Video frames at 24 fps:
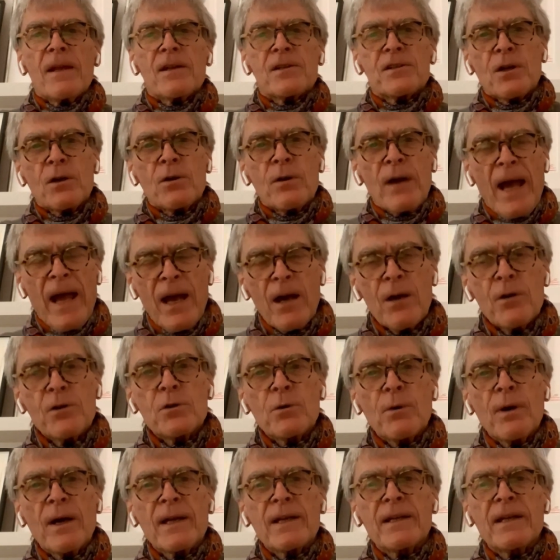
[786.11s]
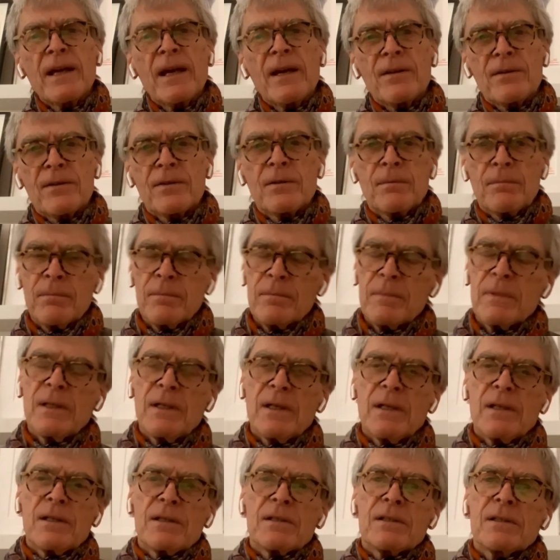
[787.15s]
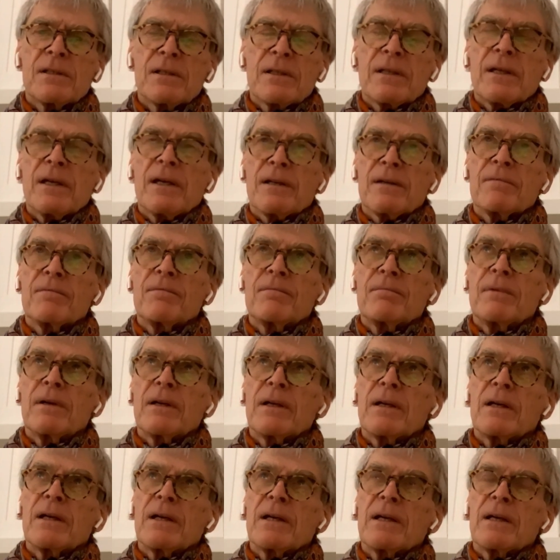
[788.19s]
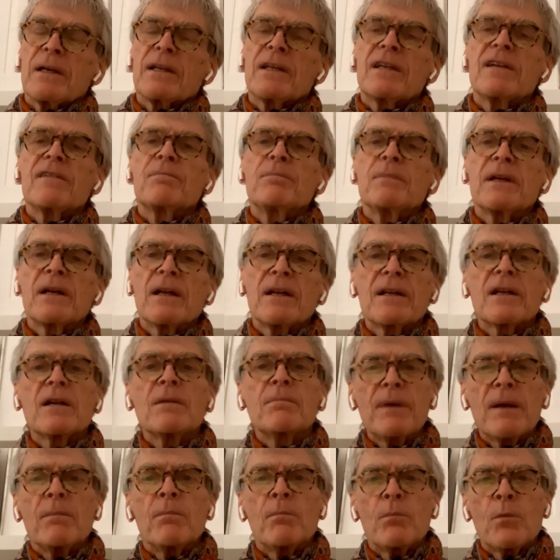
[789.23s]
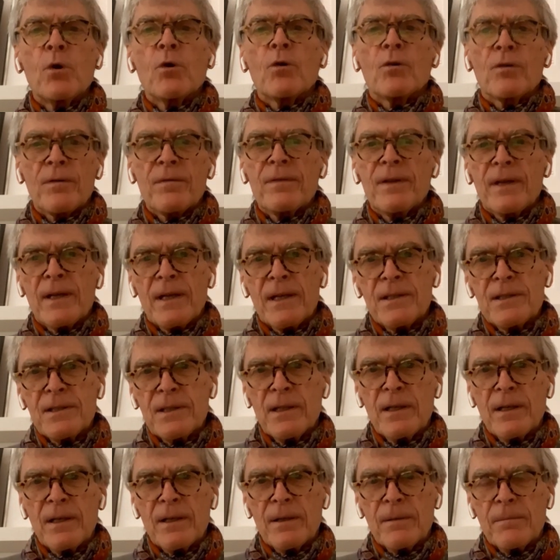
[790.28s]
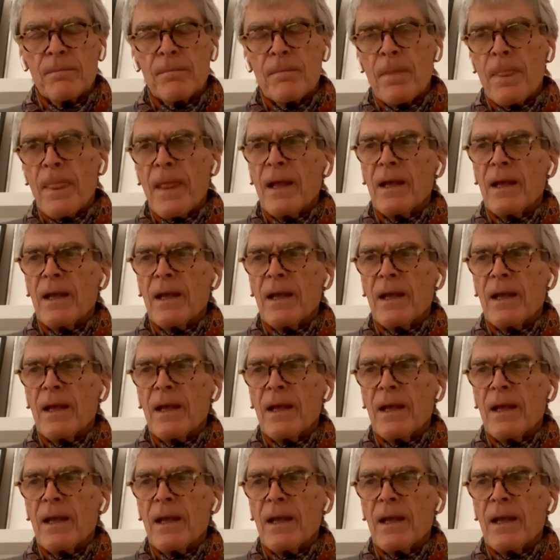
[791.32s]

So how do I get them to kind of give me a little bit more of their time?